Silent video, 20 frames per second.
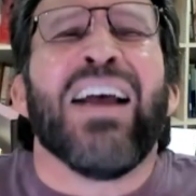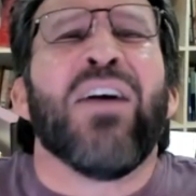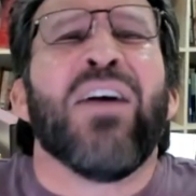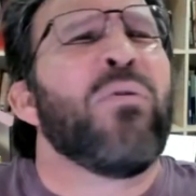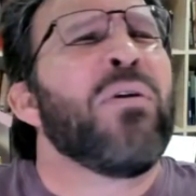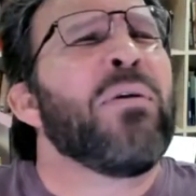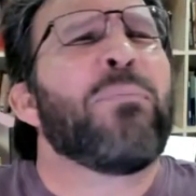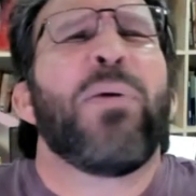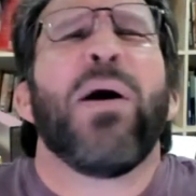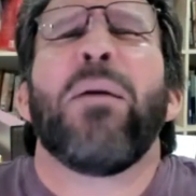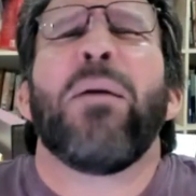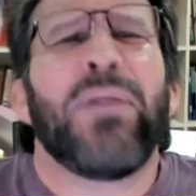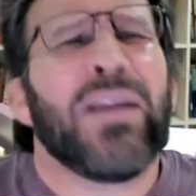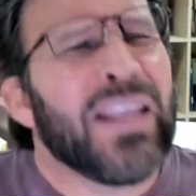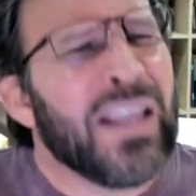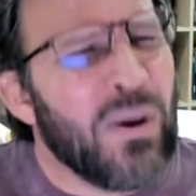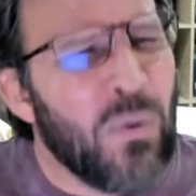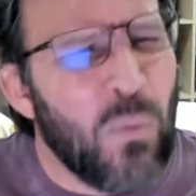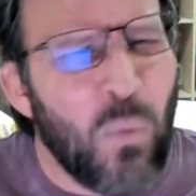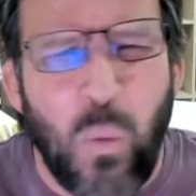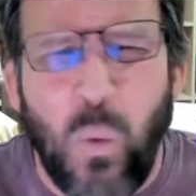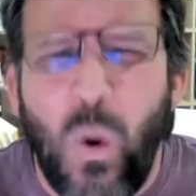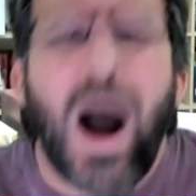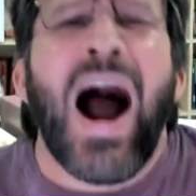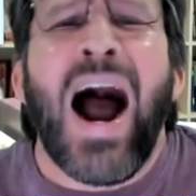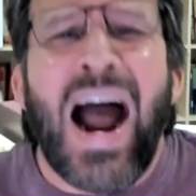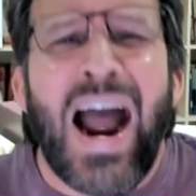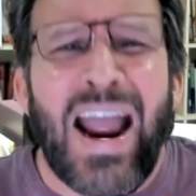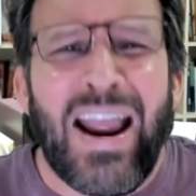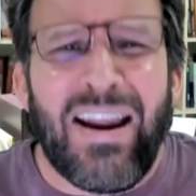Republican
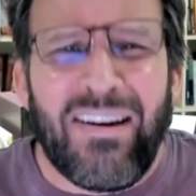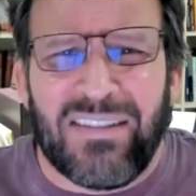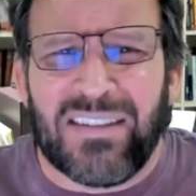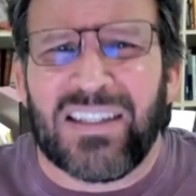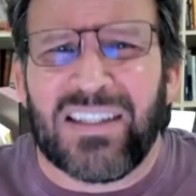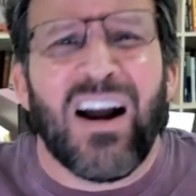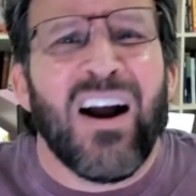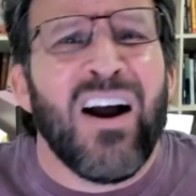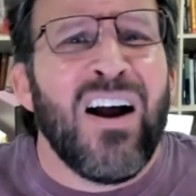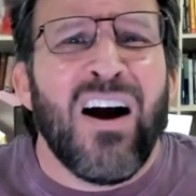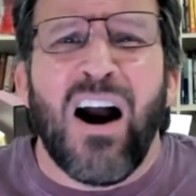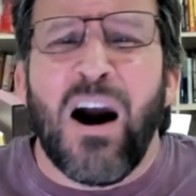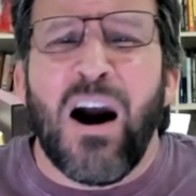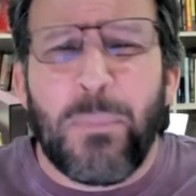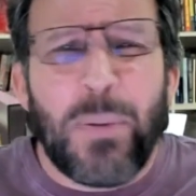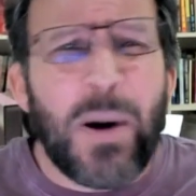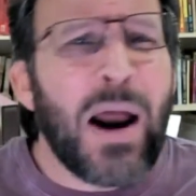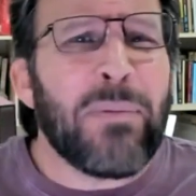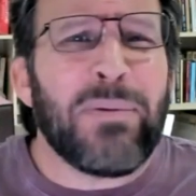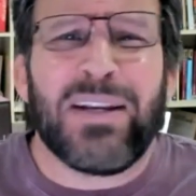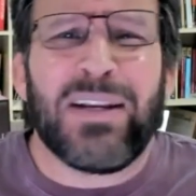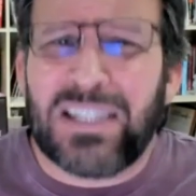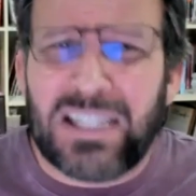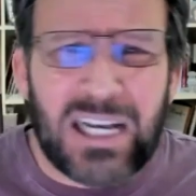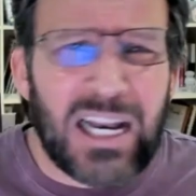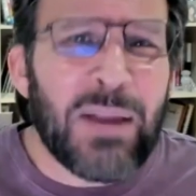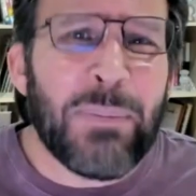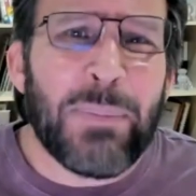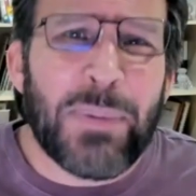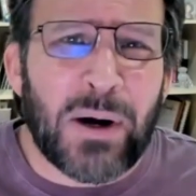wives are probably
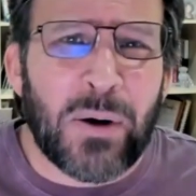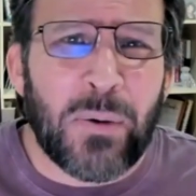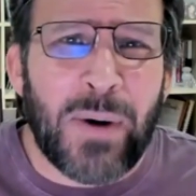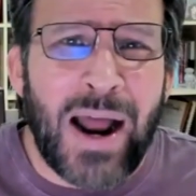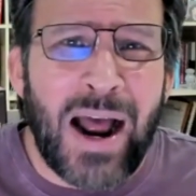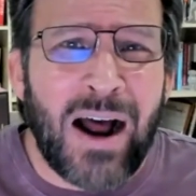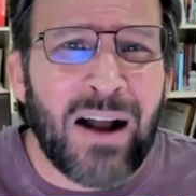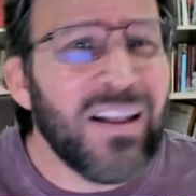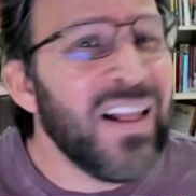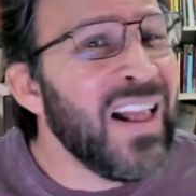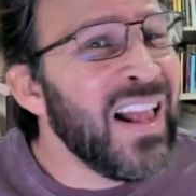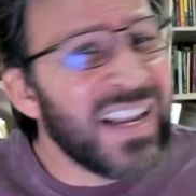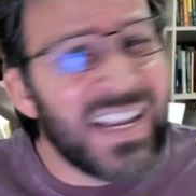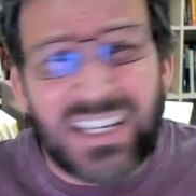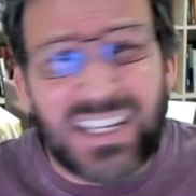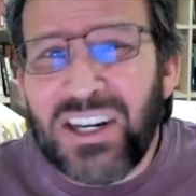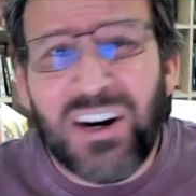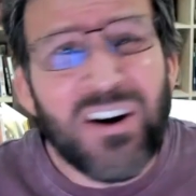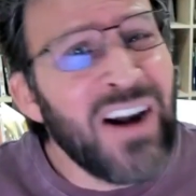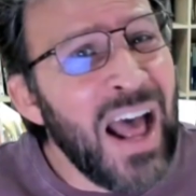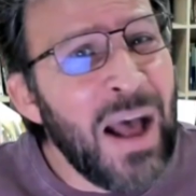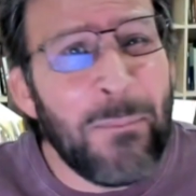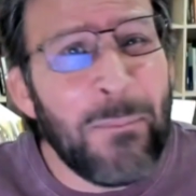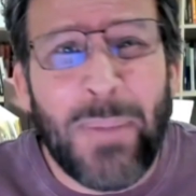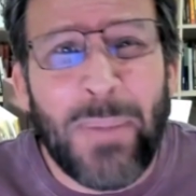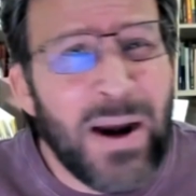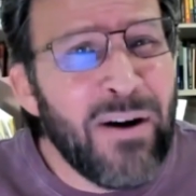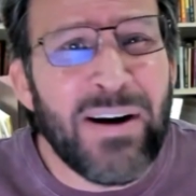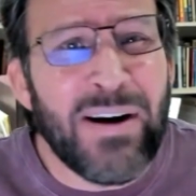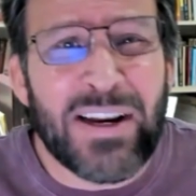sleeping around because they're not
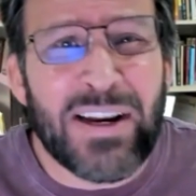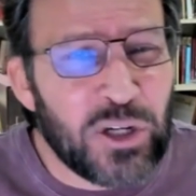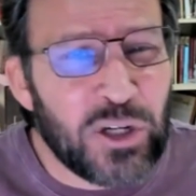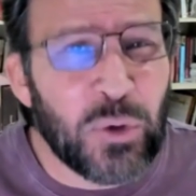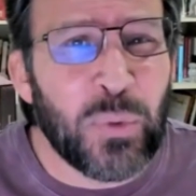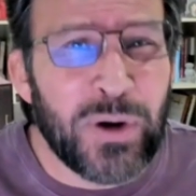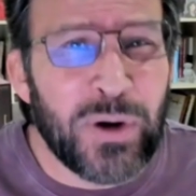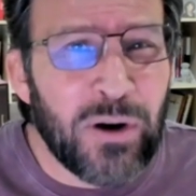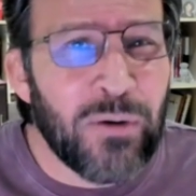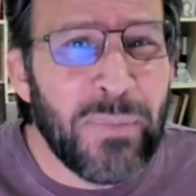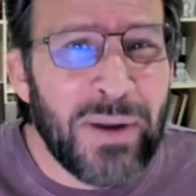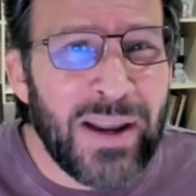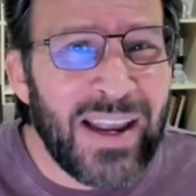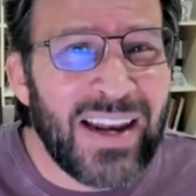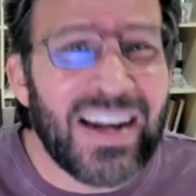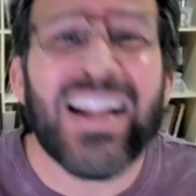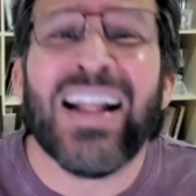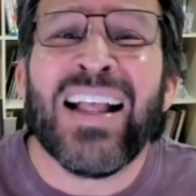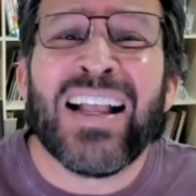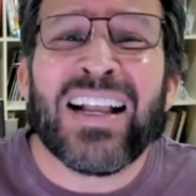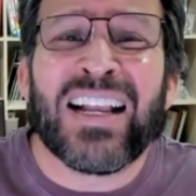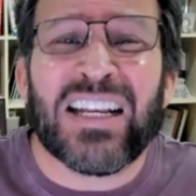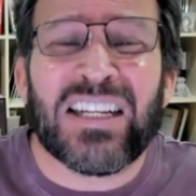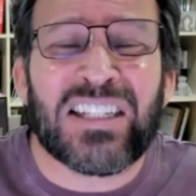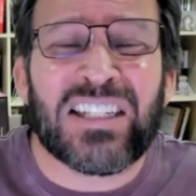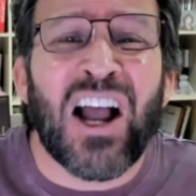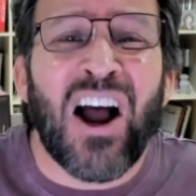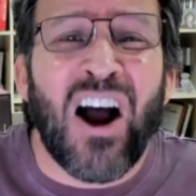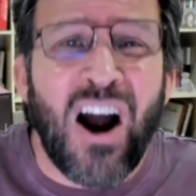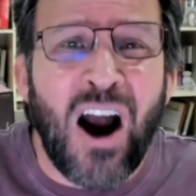married to real men,
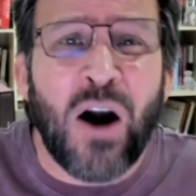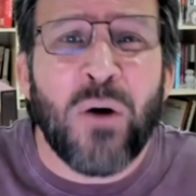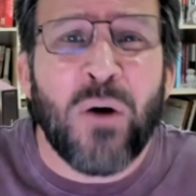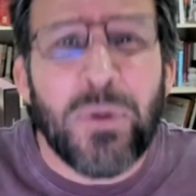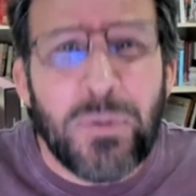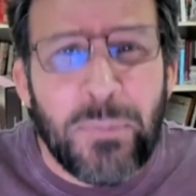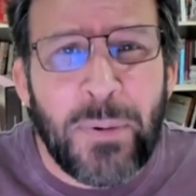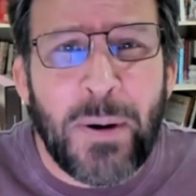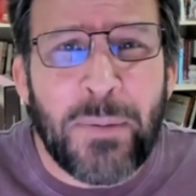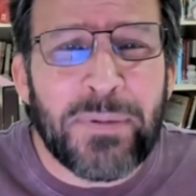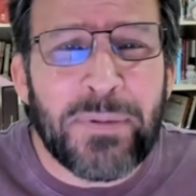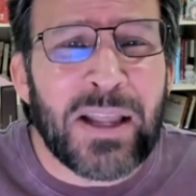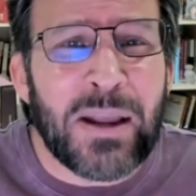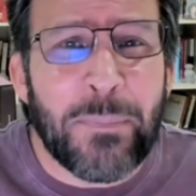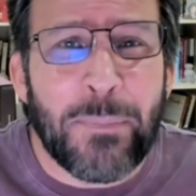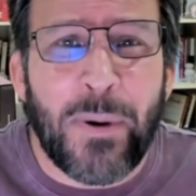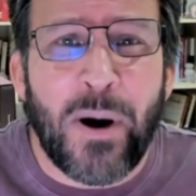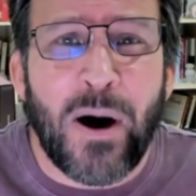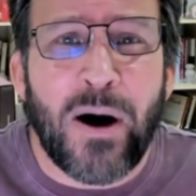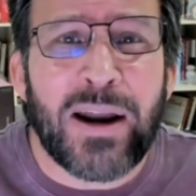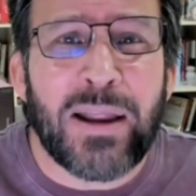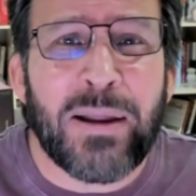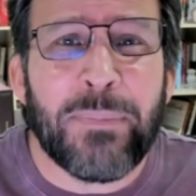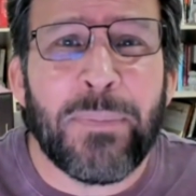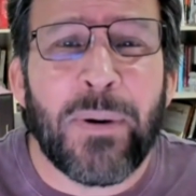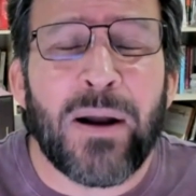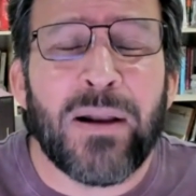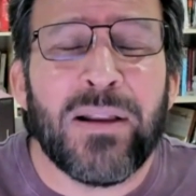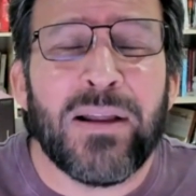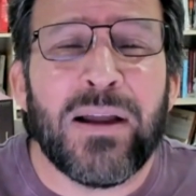because our Republican Party
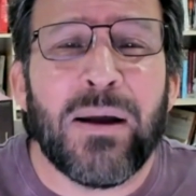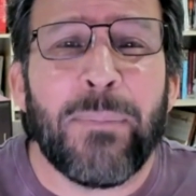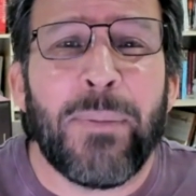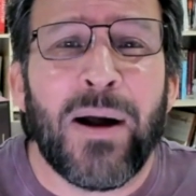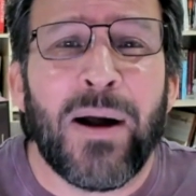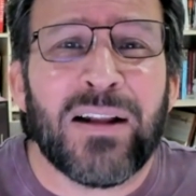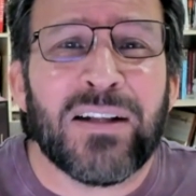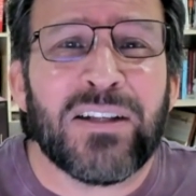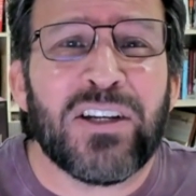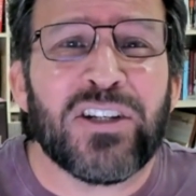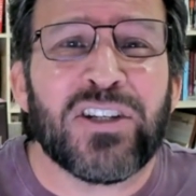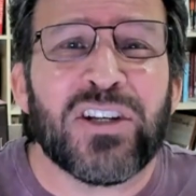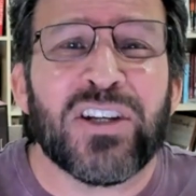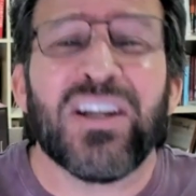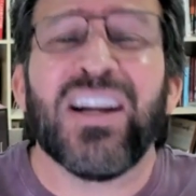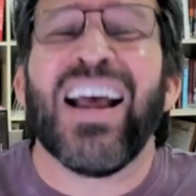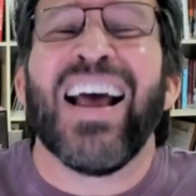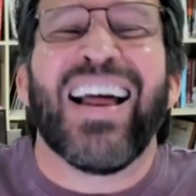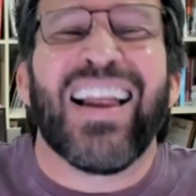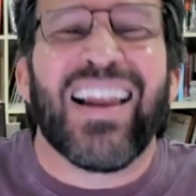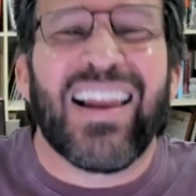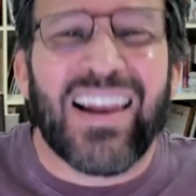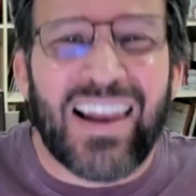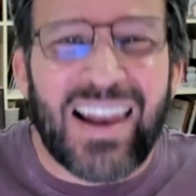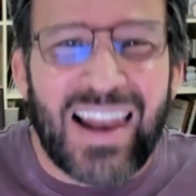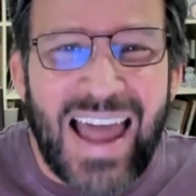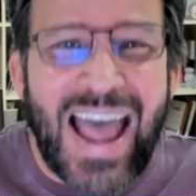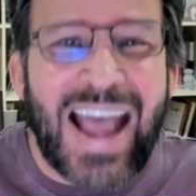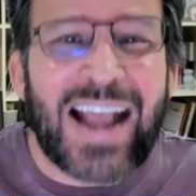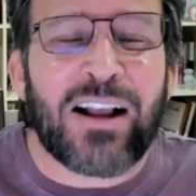politician
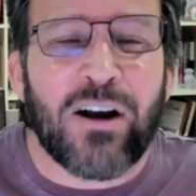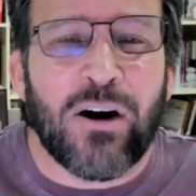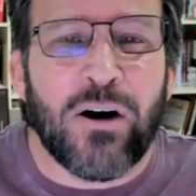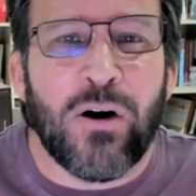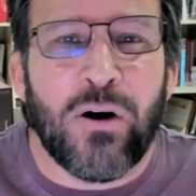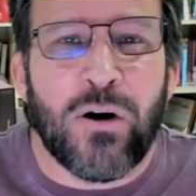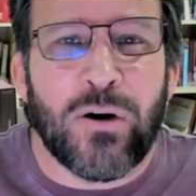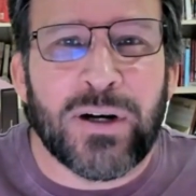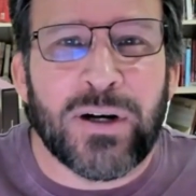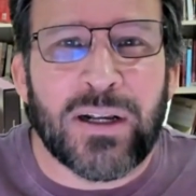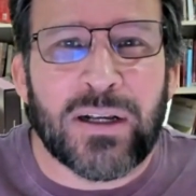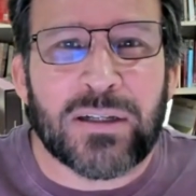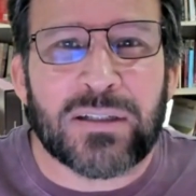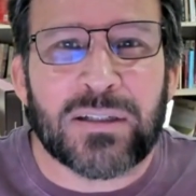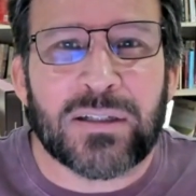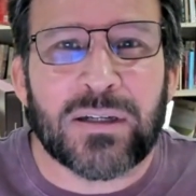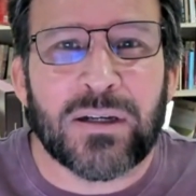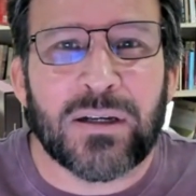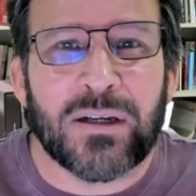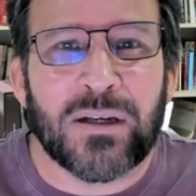lack cojones.